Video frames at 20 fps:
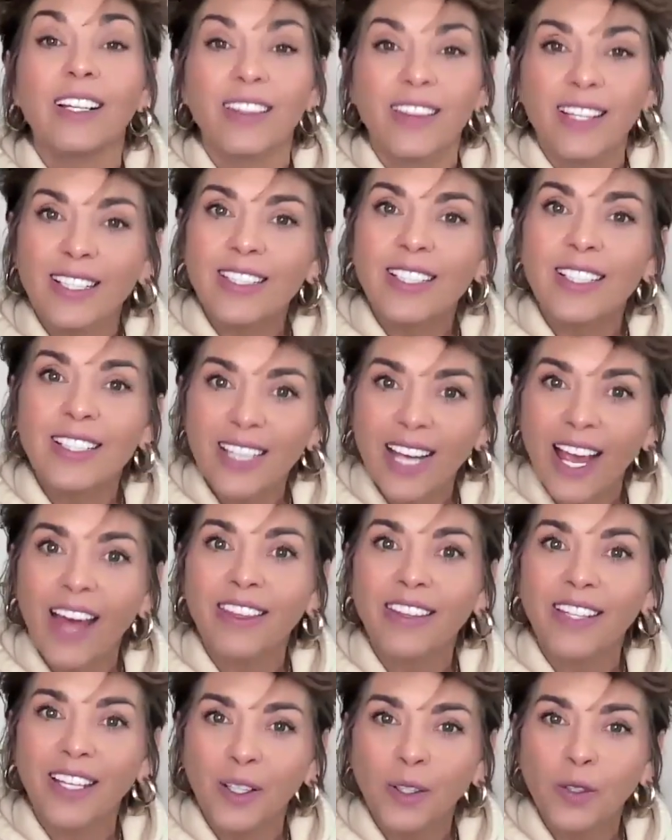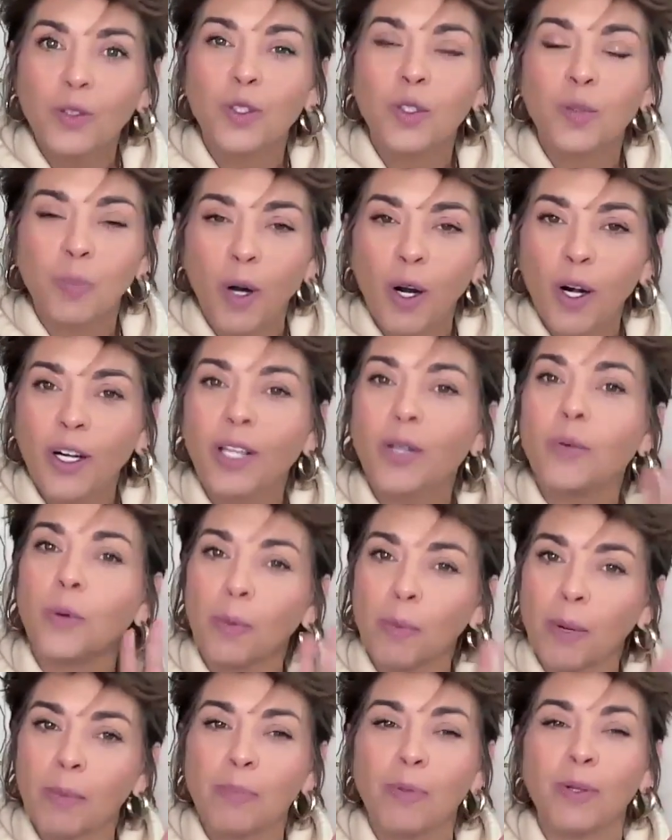this is Kathy Hilton's party,
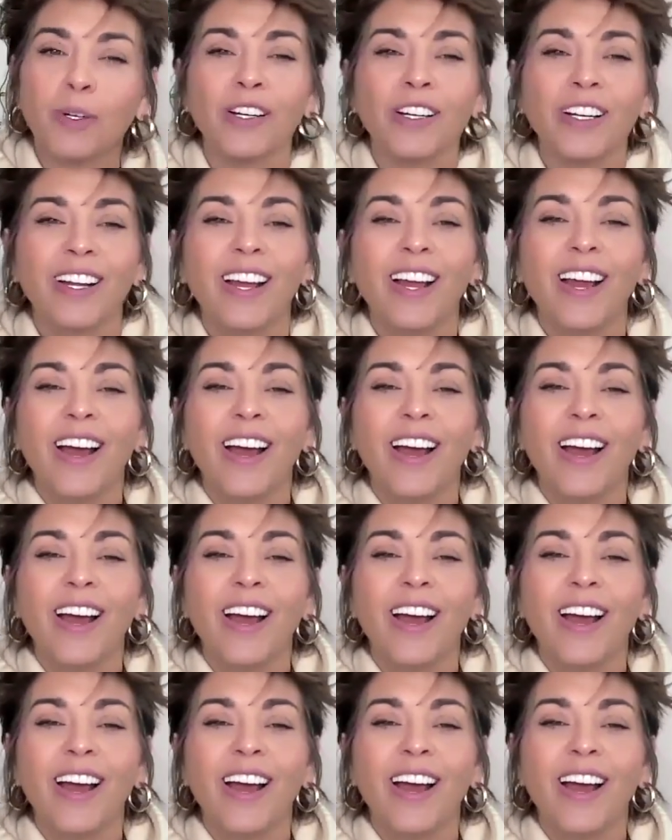remember?